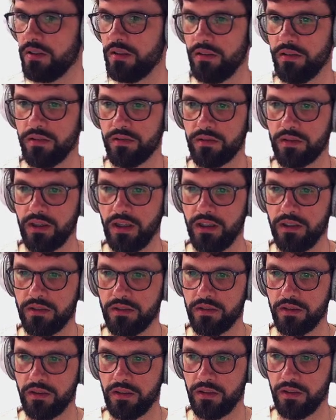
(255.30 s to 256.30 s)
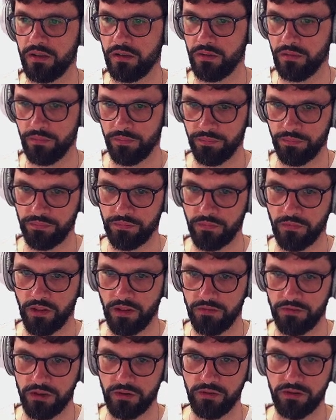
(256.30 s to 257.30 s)
in this case, the
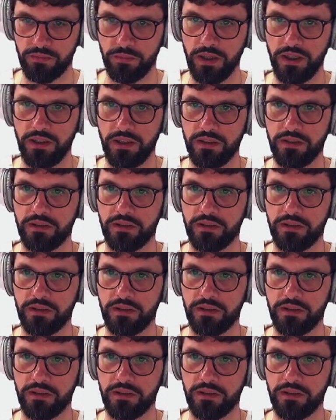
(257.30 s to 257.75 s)
view space.